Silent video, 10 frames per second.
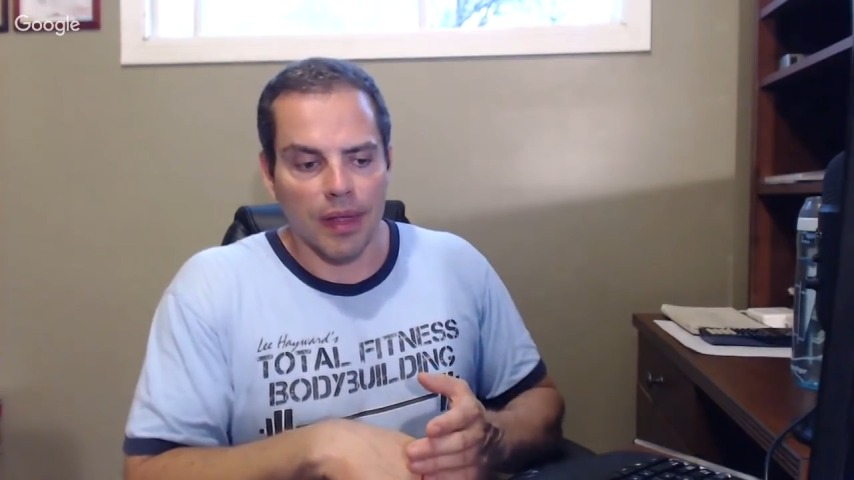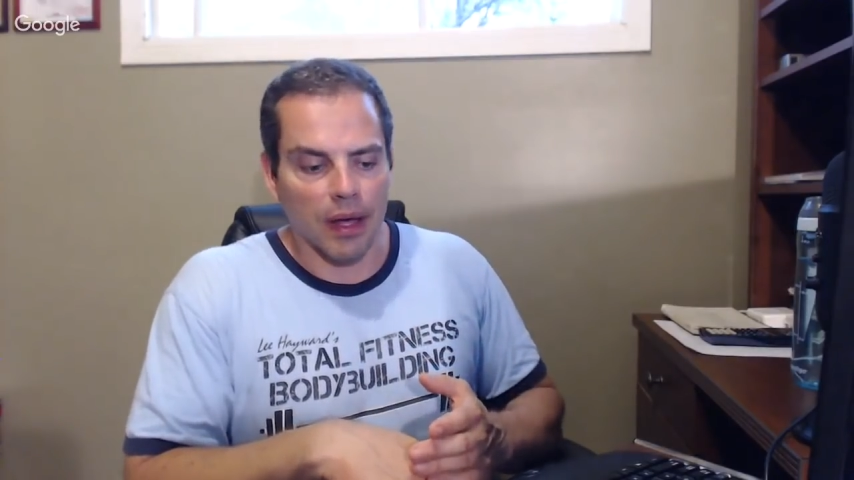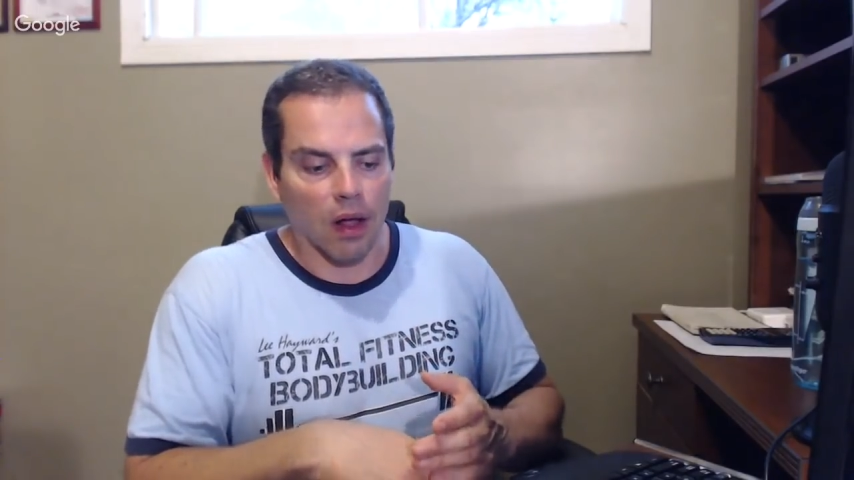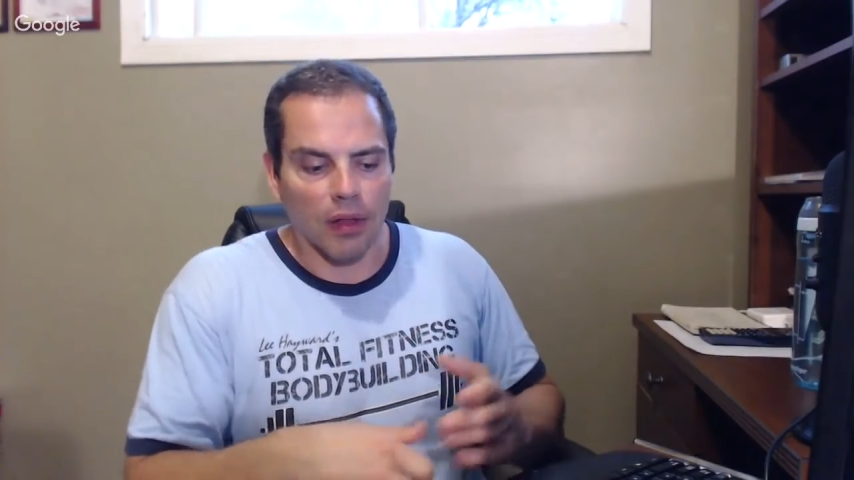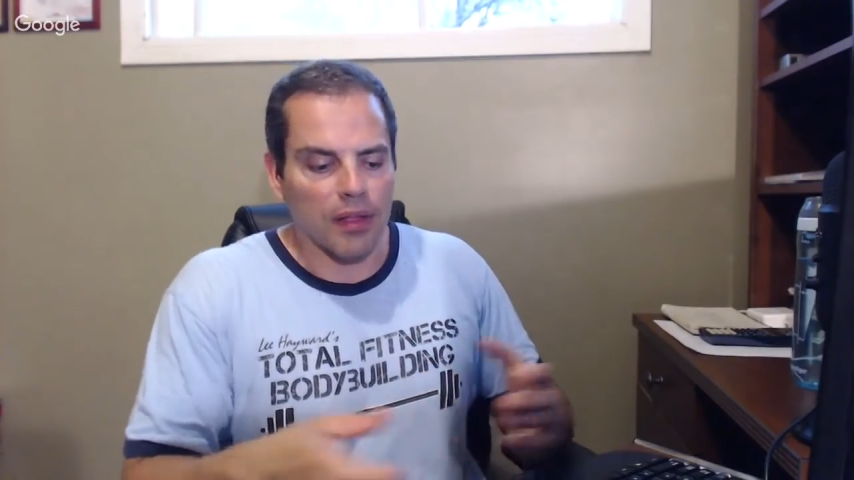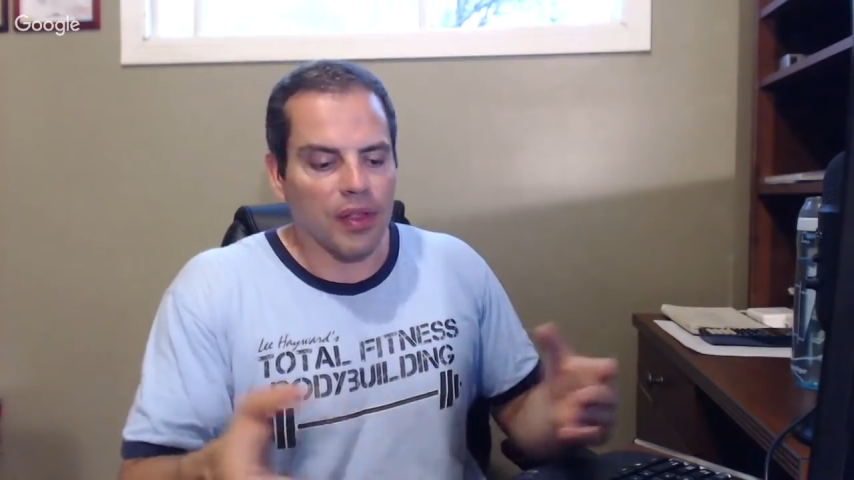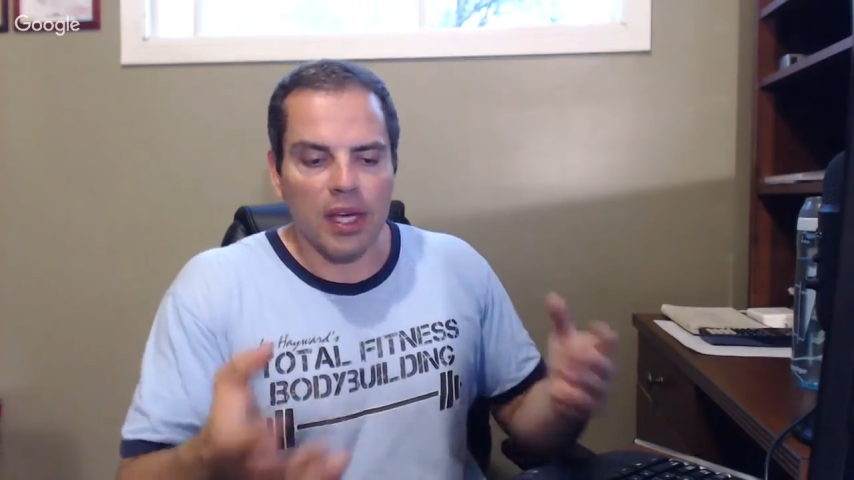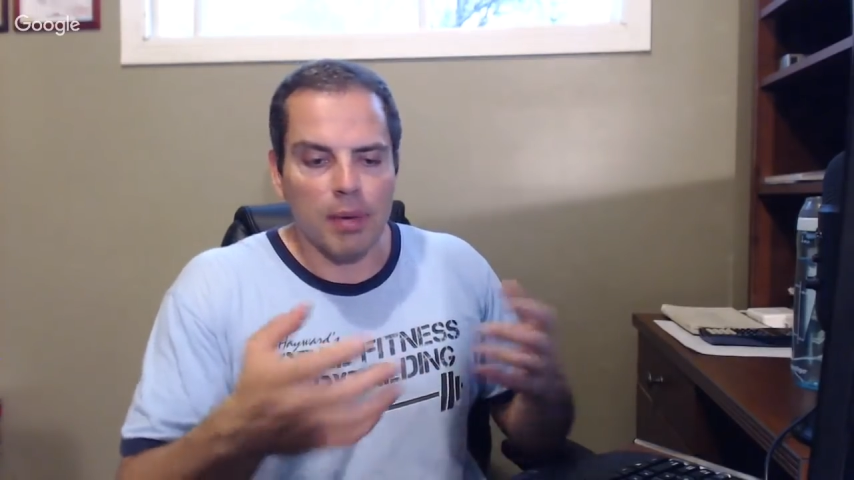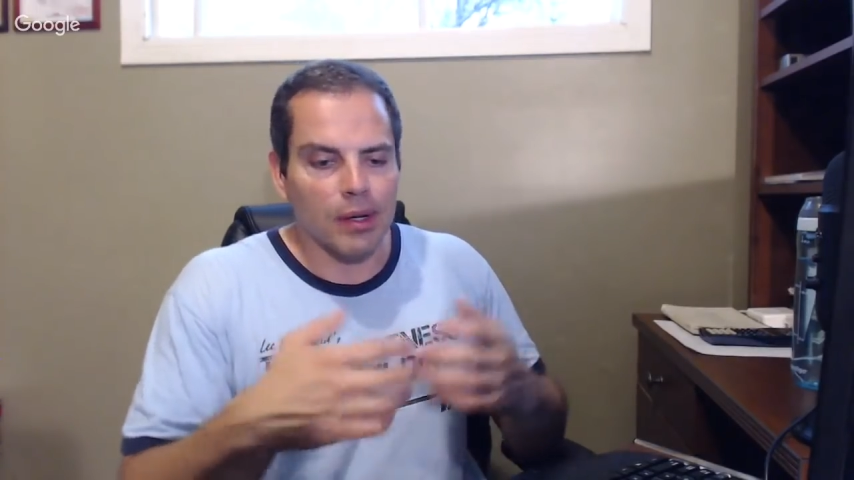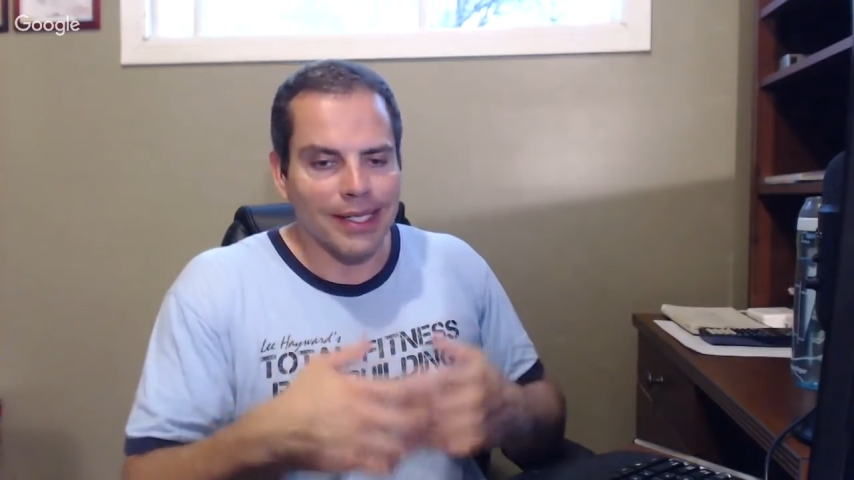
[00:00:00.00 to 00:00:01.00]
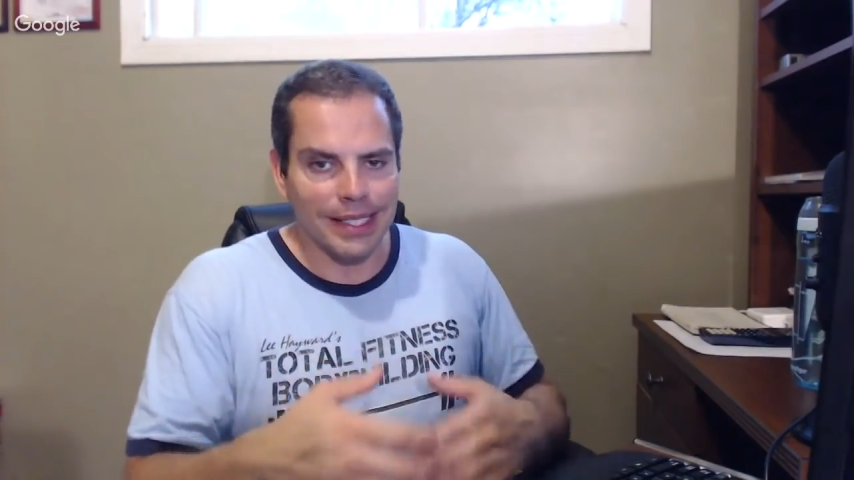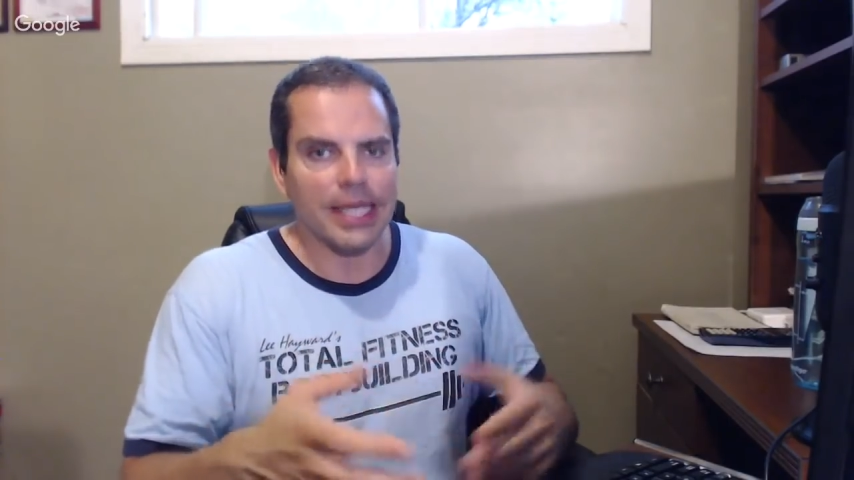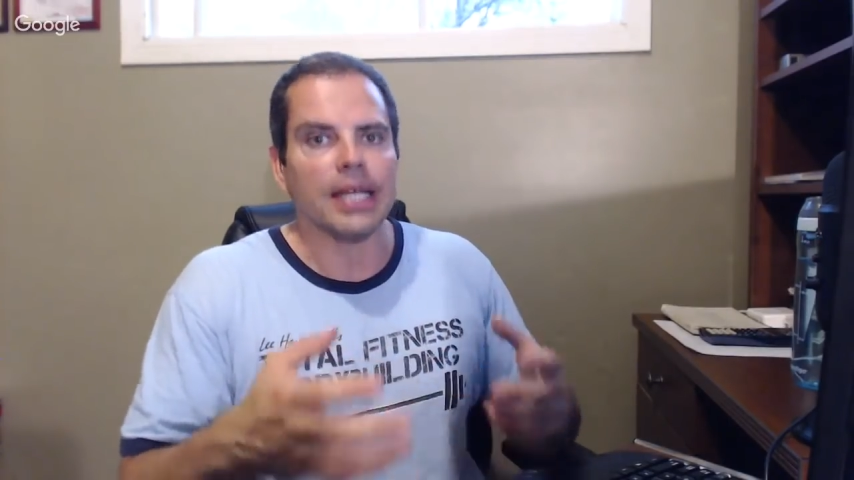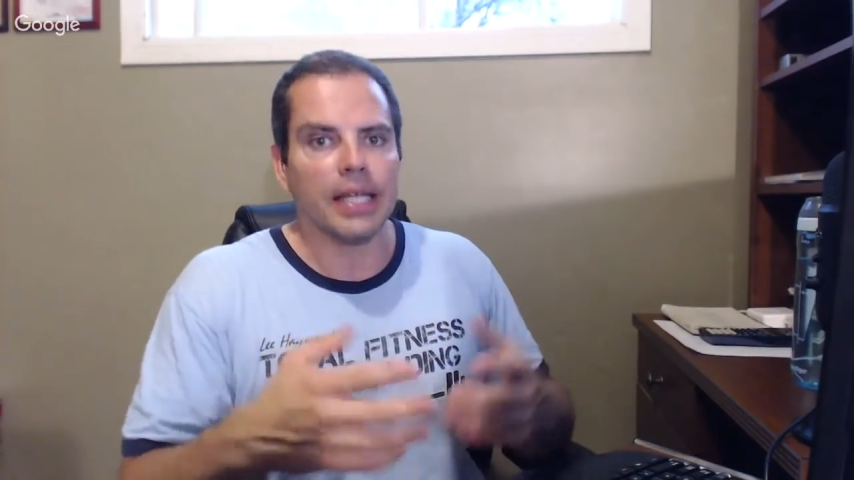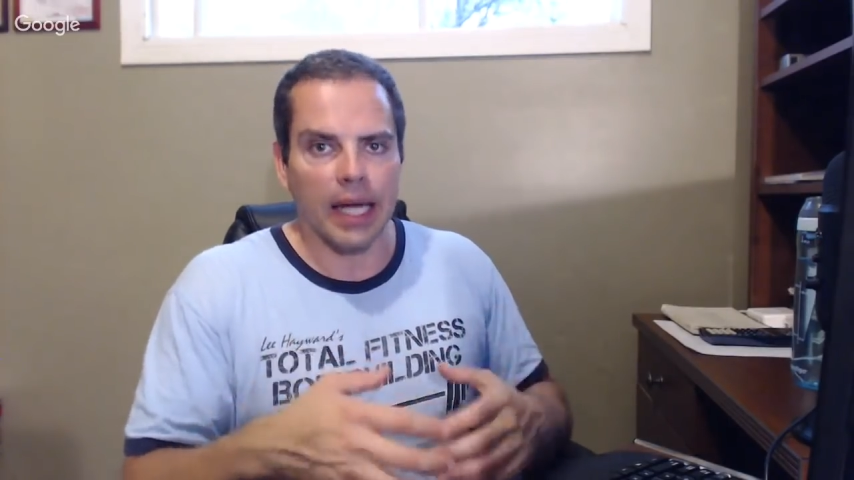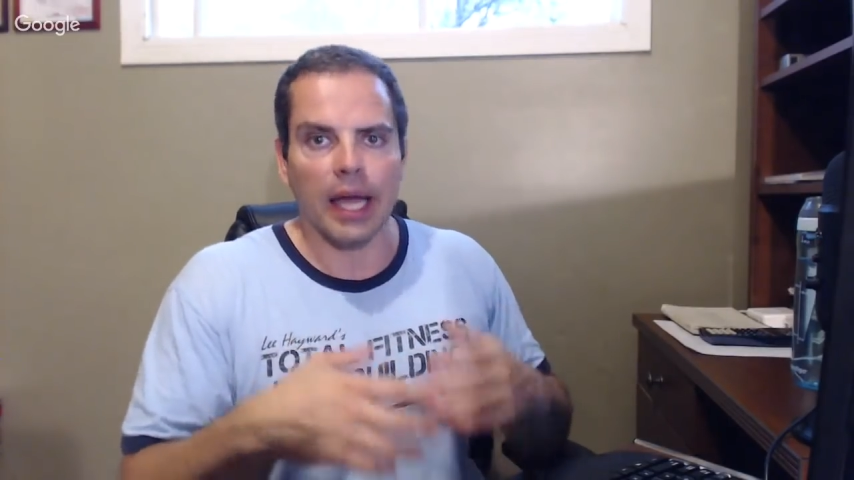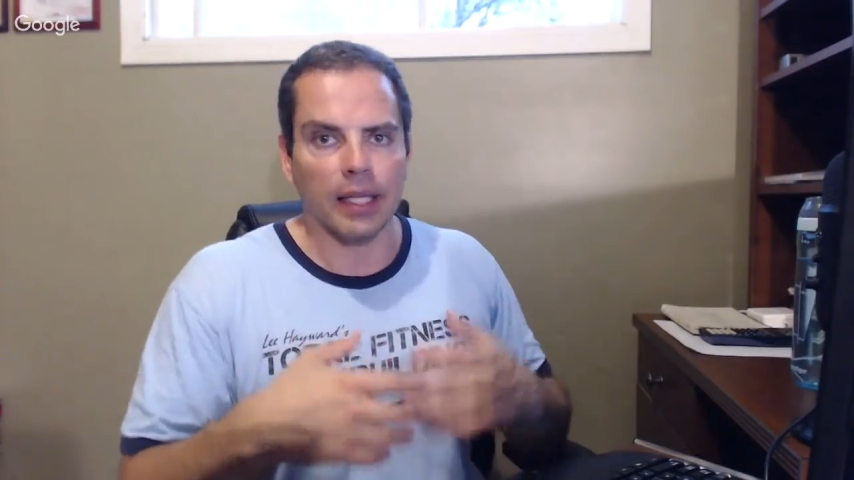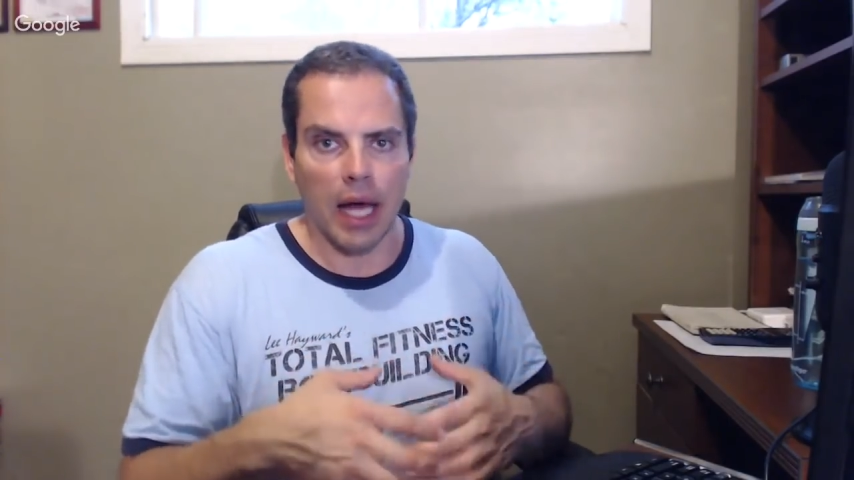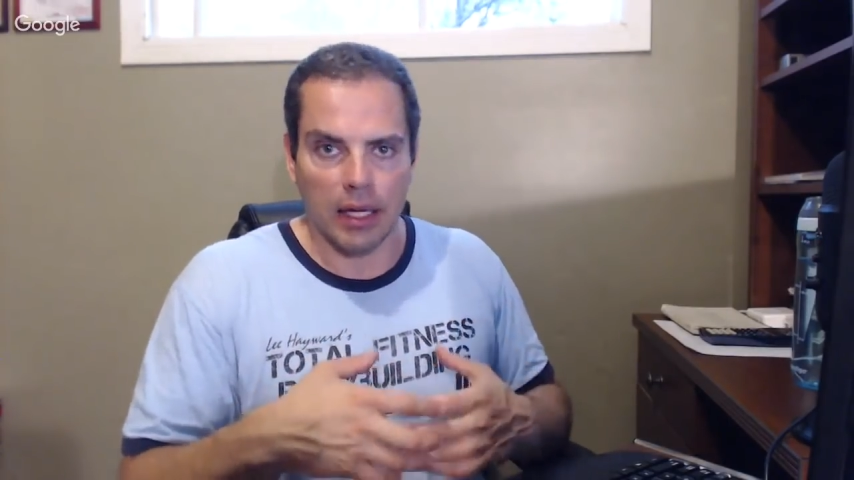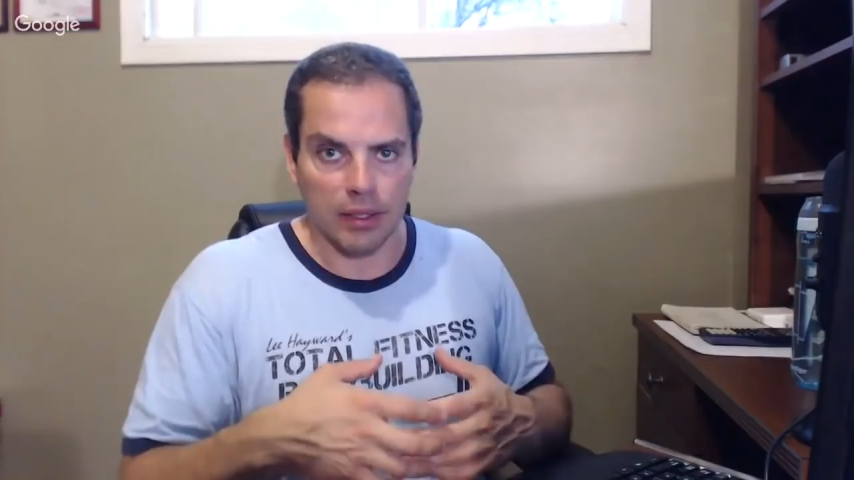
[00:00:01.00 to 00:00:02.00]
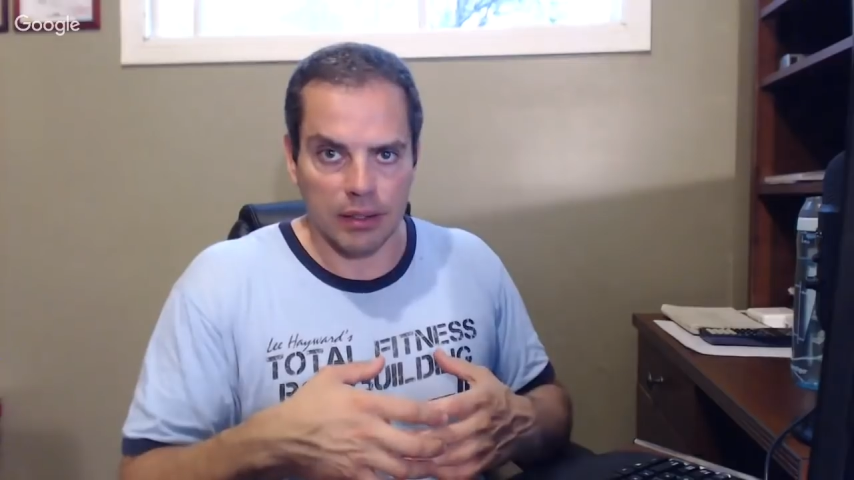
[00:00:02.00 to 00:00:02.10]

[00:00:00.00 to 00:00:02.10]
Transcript: all they think about is eating a lot.